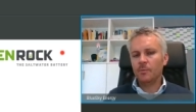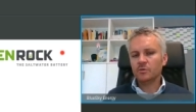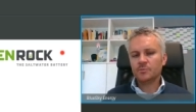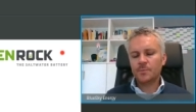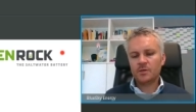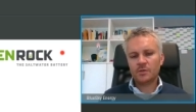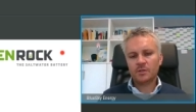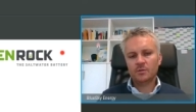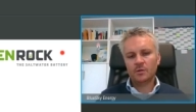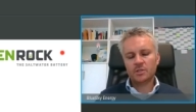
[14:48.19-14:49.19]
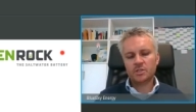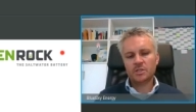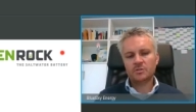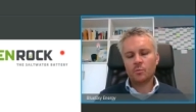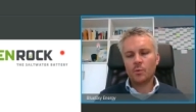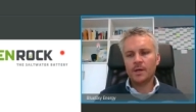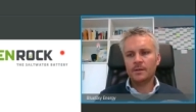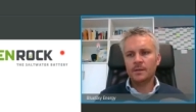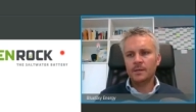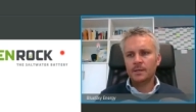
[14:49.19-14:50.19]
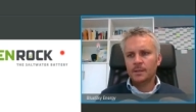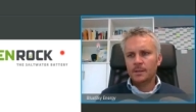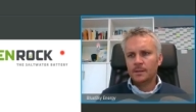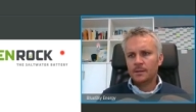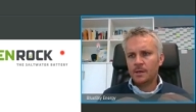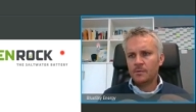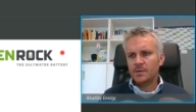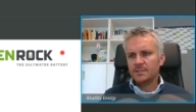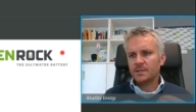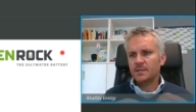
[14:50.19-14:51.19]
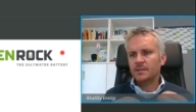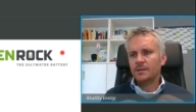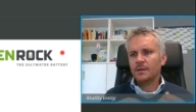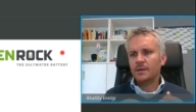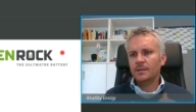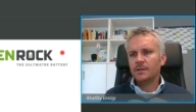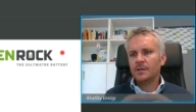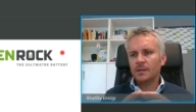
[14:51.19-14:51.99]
there is the intercalation of the ions,